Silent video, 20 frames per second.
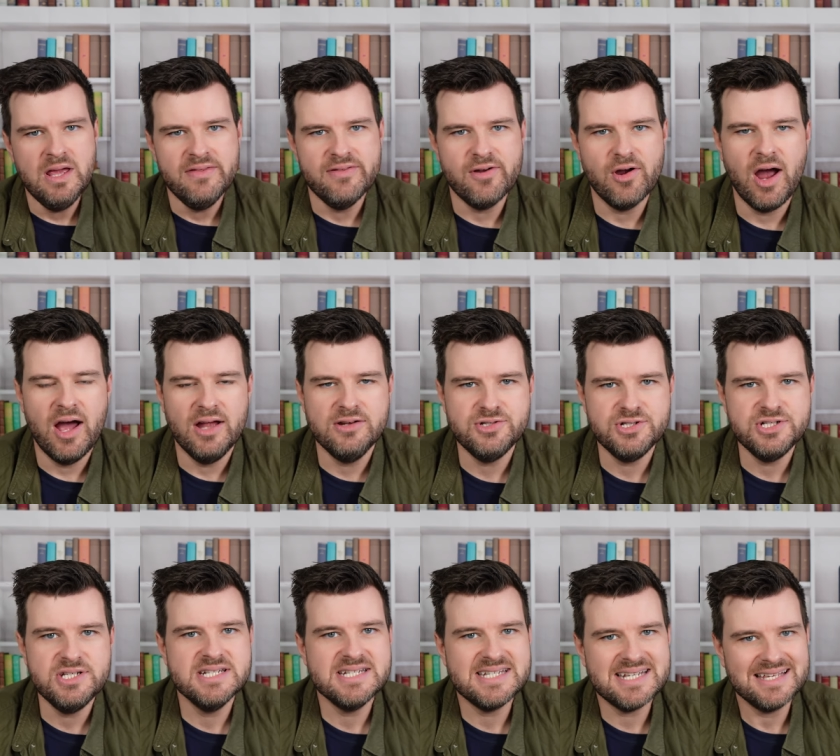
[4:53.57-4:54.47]
They're
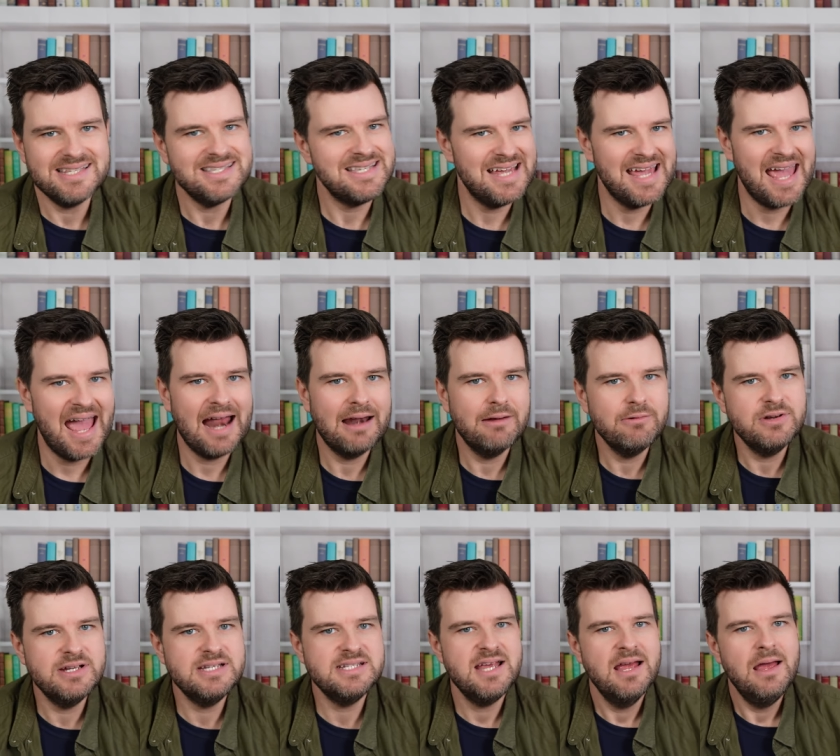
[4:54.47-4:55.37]
160
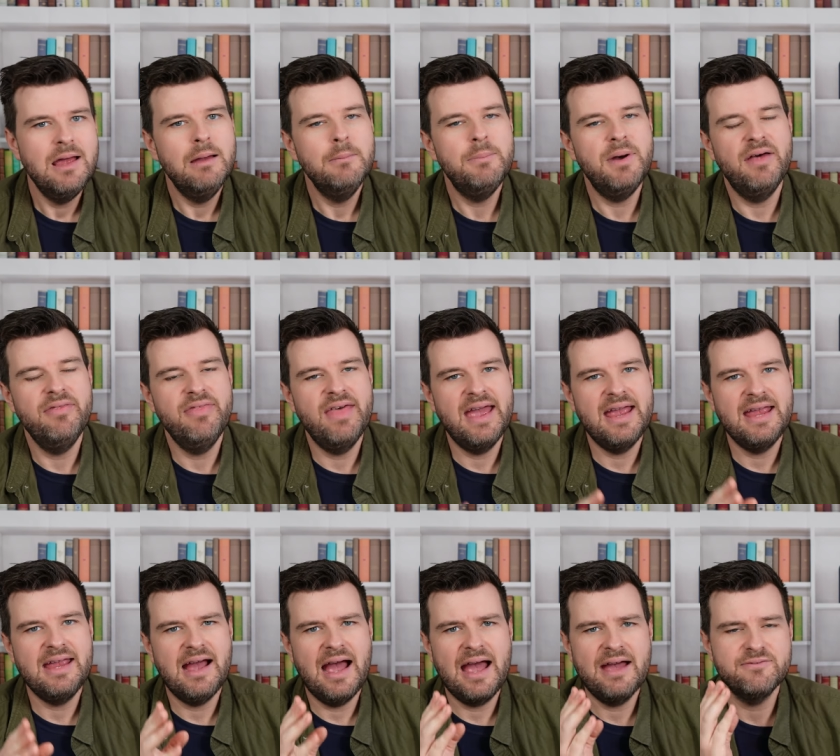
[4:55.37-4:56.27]
calories, but
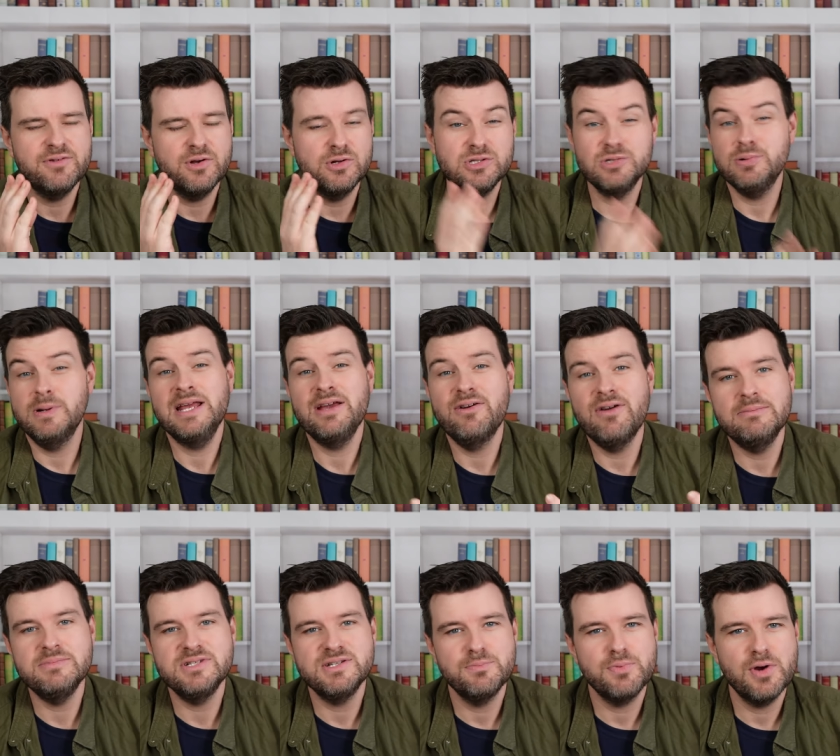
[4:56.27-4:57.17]
they have got 20
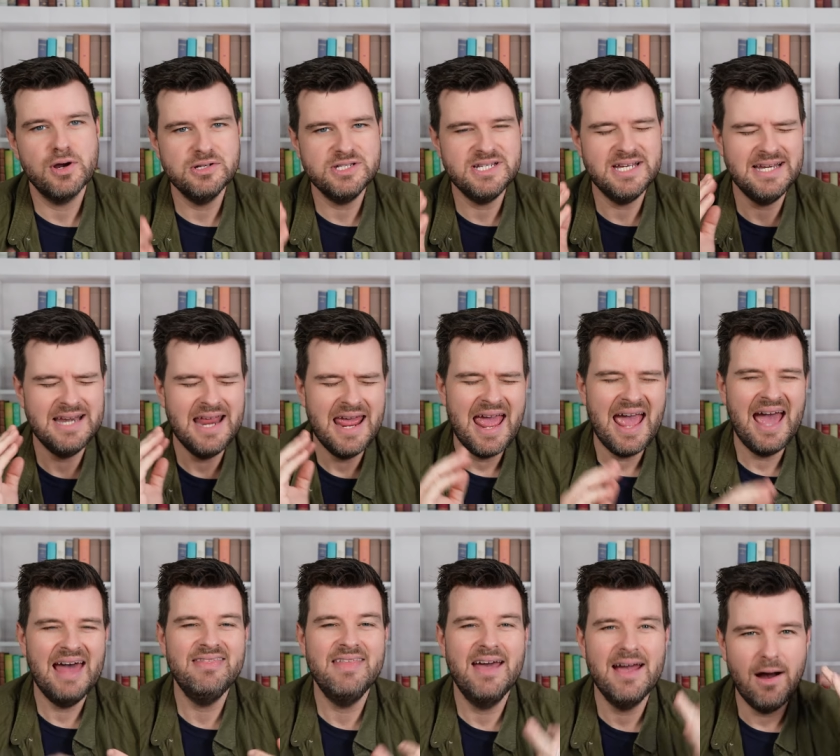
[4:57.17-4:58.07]
grams of protein,
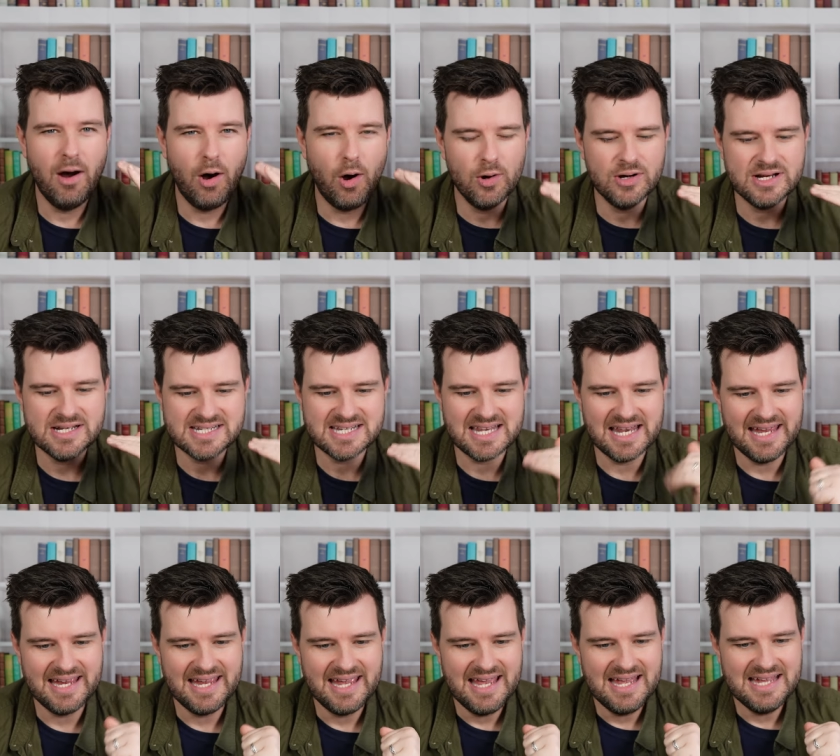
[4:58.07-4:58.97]
and they are
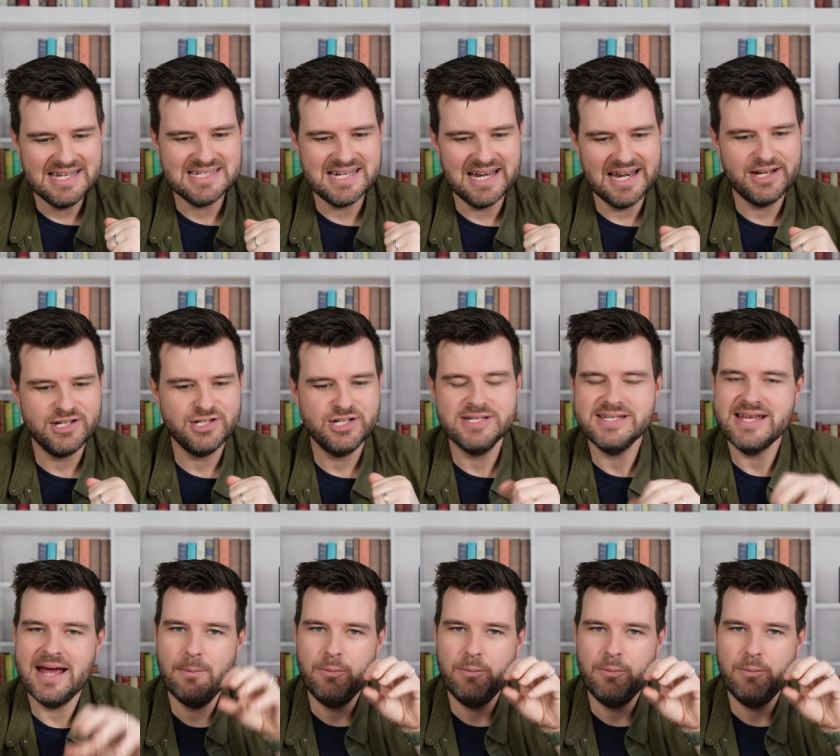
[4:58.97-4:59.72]
honestly delicious.